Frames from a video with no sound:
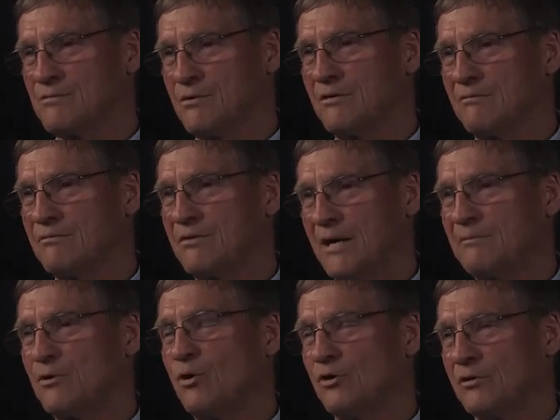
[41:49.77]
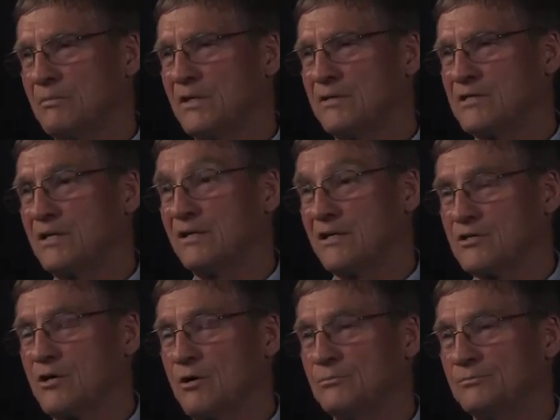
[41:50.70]
sort of grabbed a hold of me and said, let's
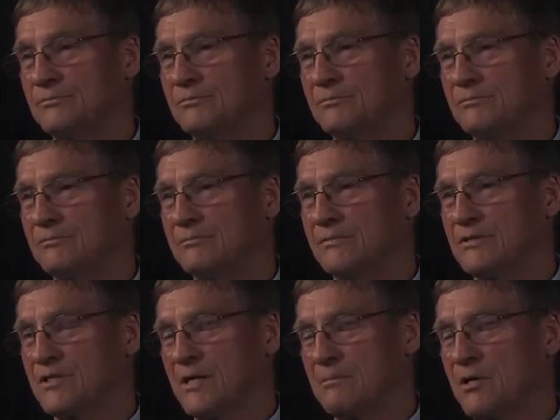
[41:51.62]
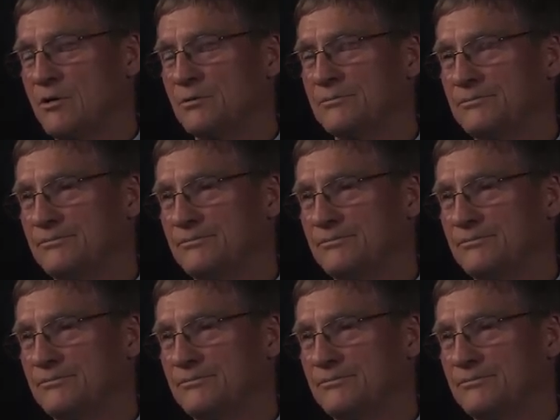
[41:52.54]
go, let's keep going.